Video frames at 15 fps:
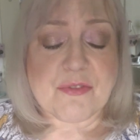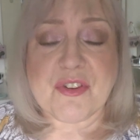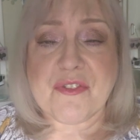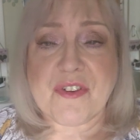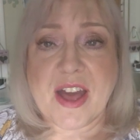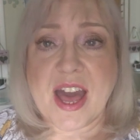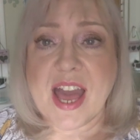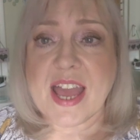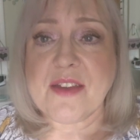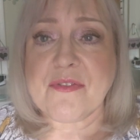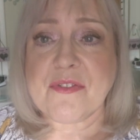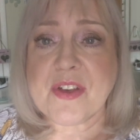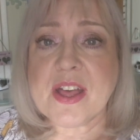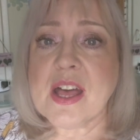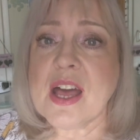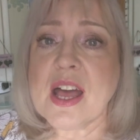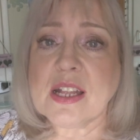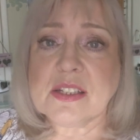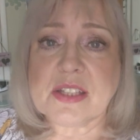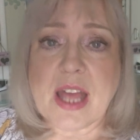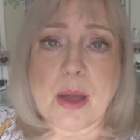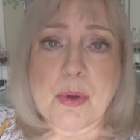Revive.
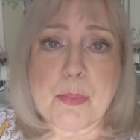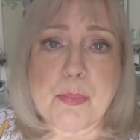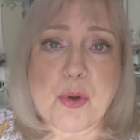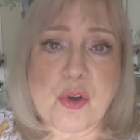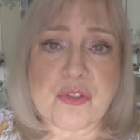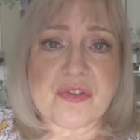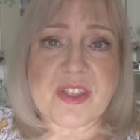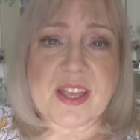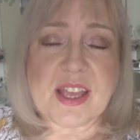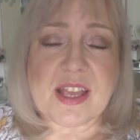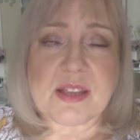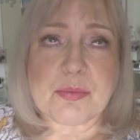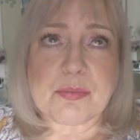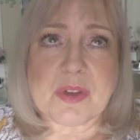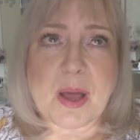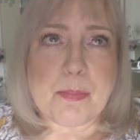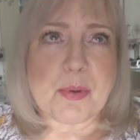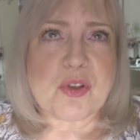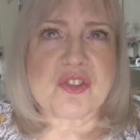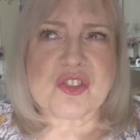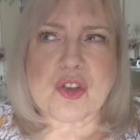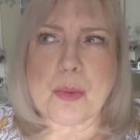Now I bought
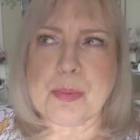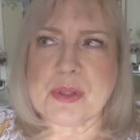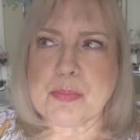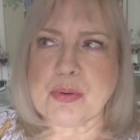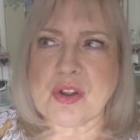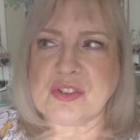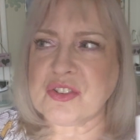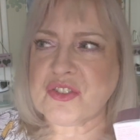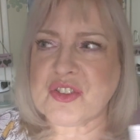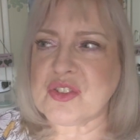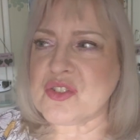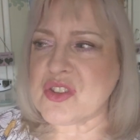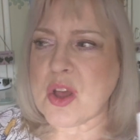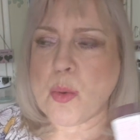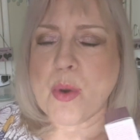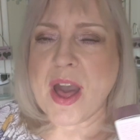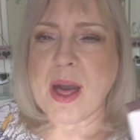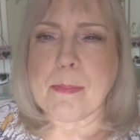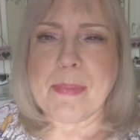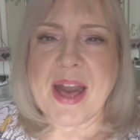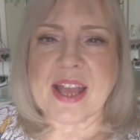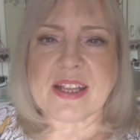a couple of products a
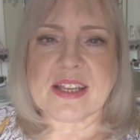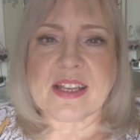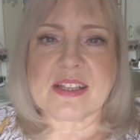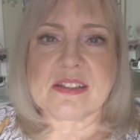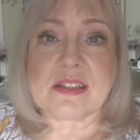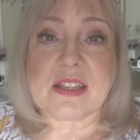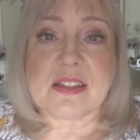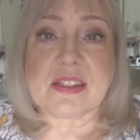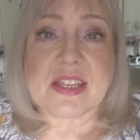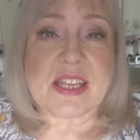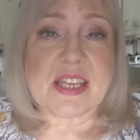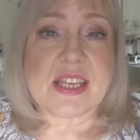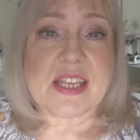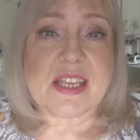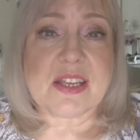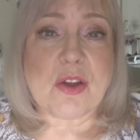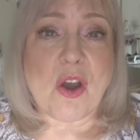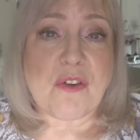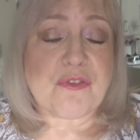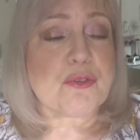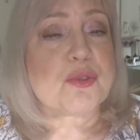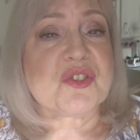while back, and the
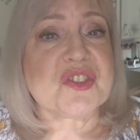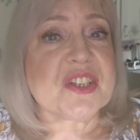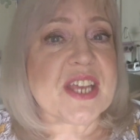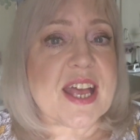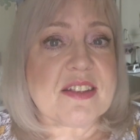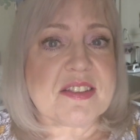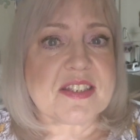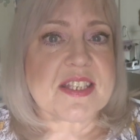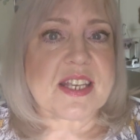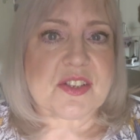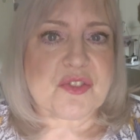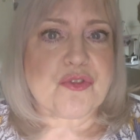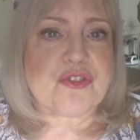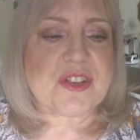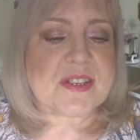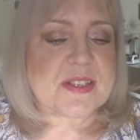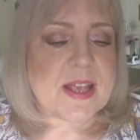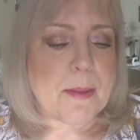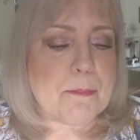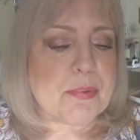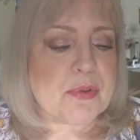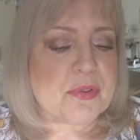offer was to get 6 free
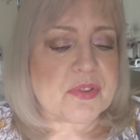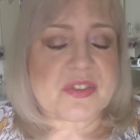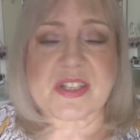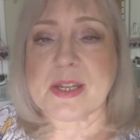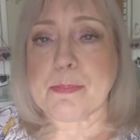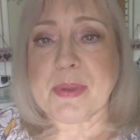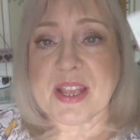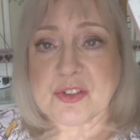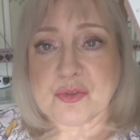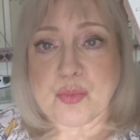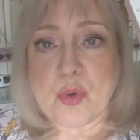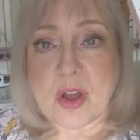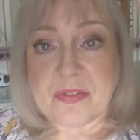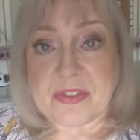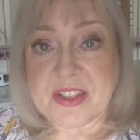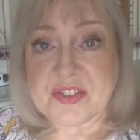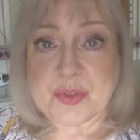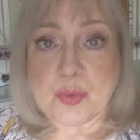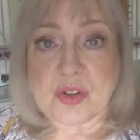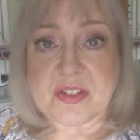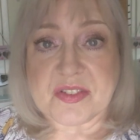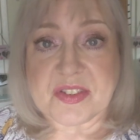samples, and I picked this
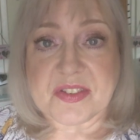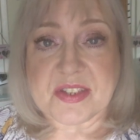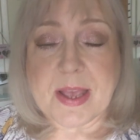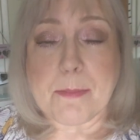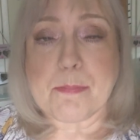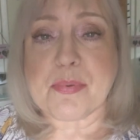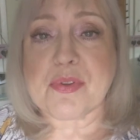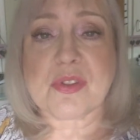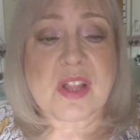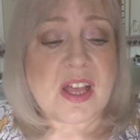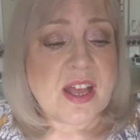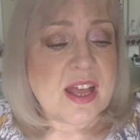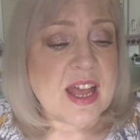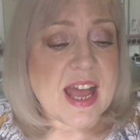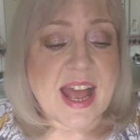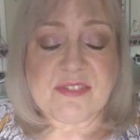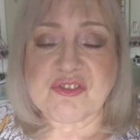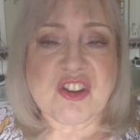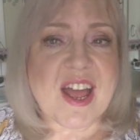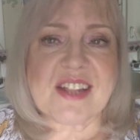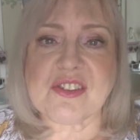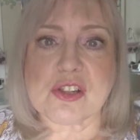one as a sample. I've
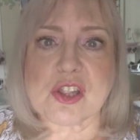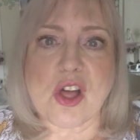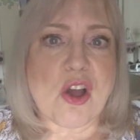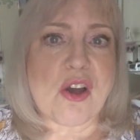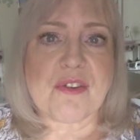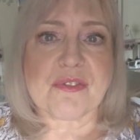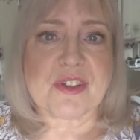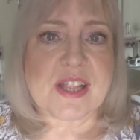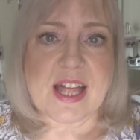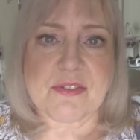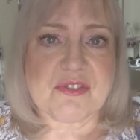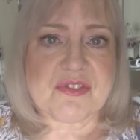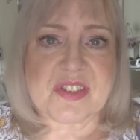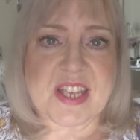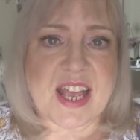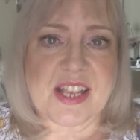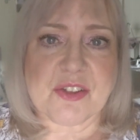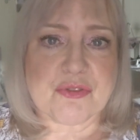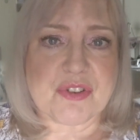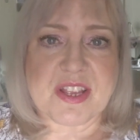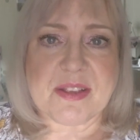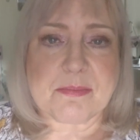tried a lot of Clarins eye
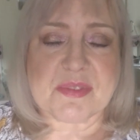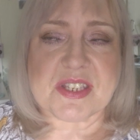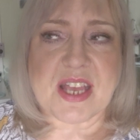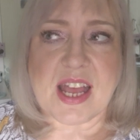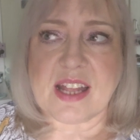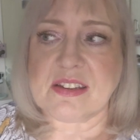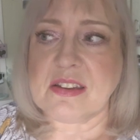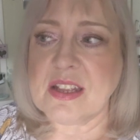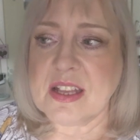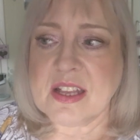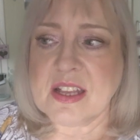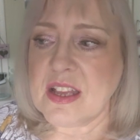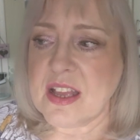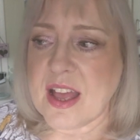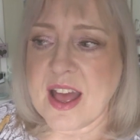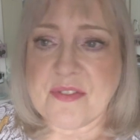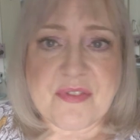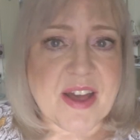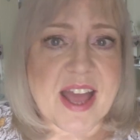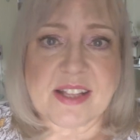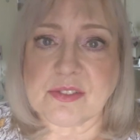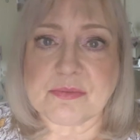creams, and I
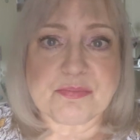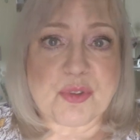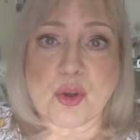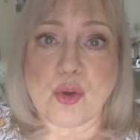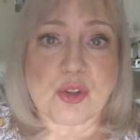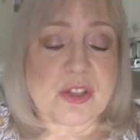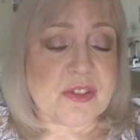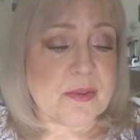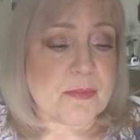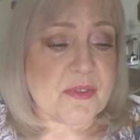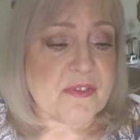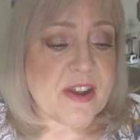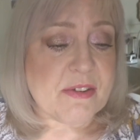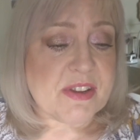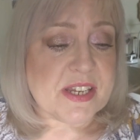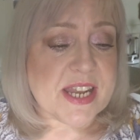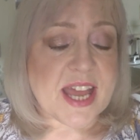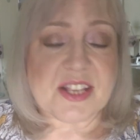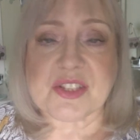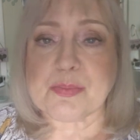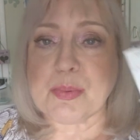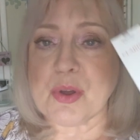find all of them are very
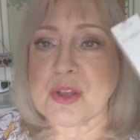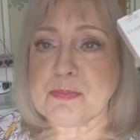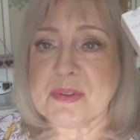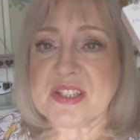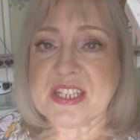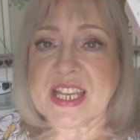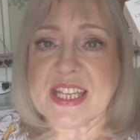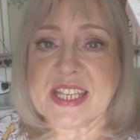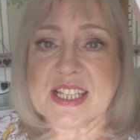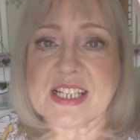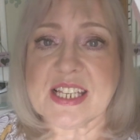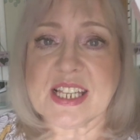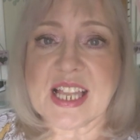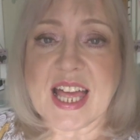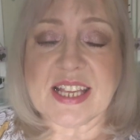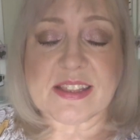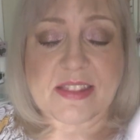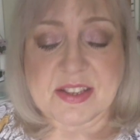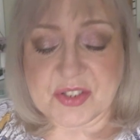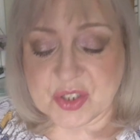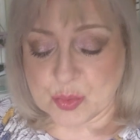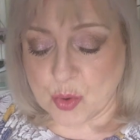nice, but I particularly like
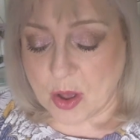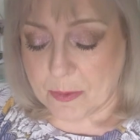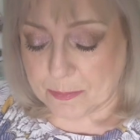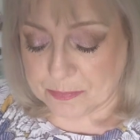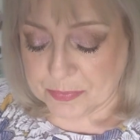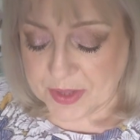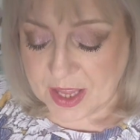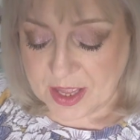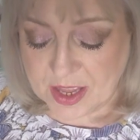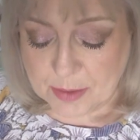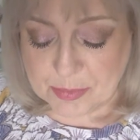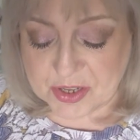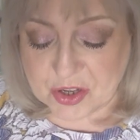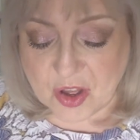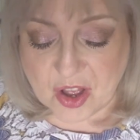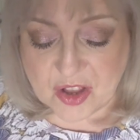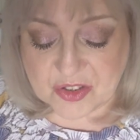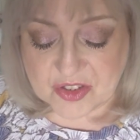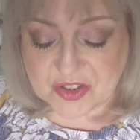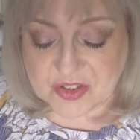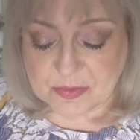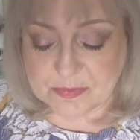this one
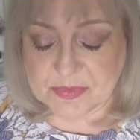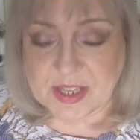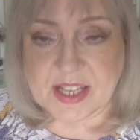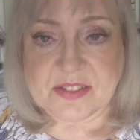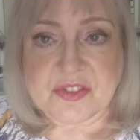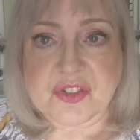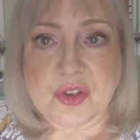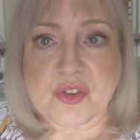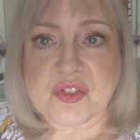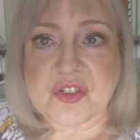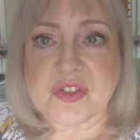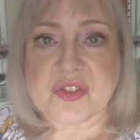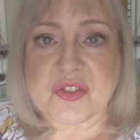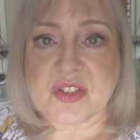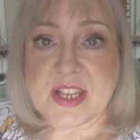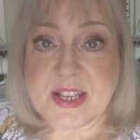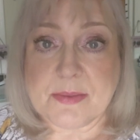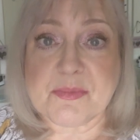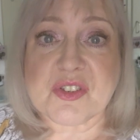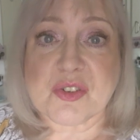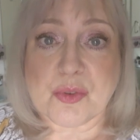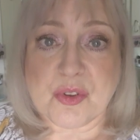because it does
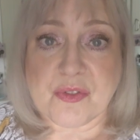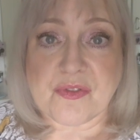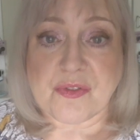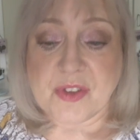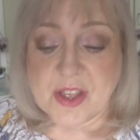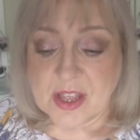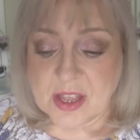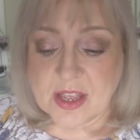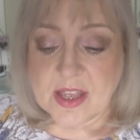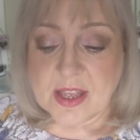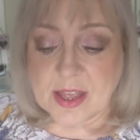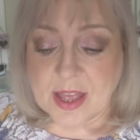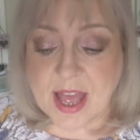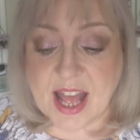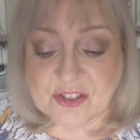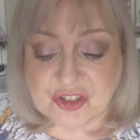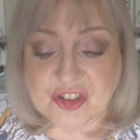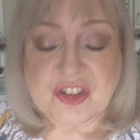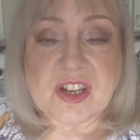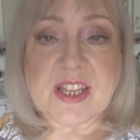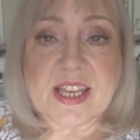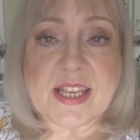seem to have
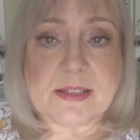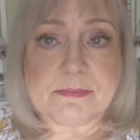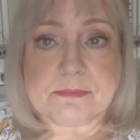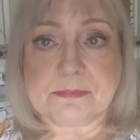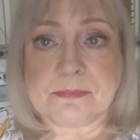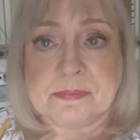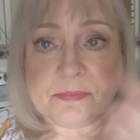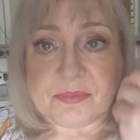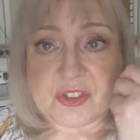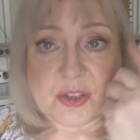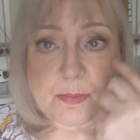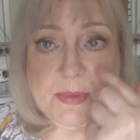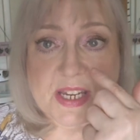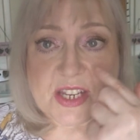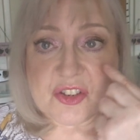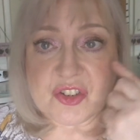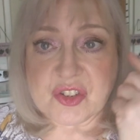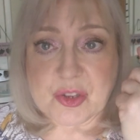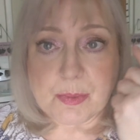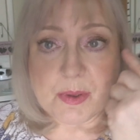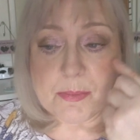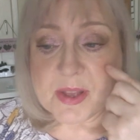actually diminished
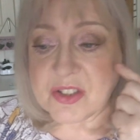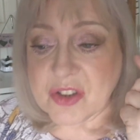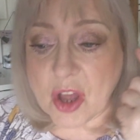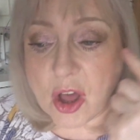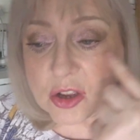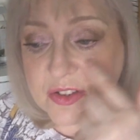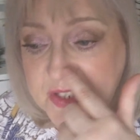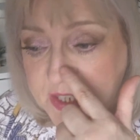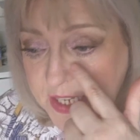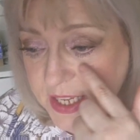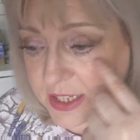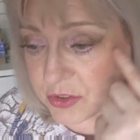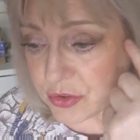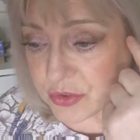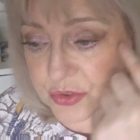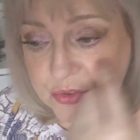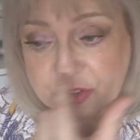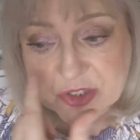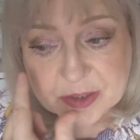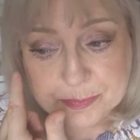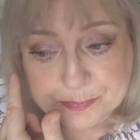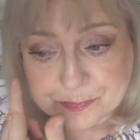some of my dark
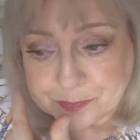circles.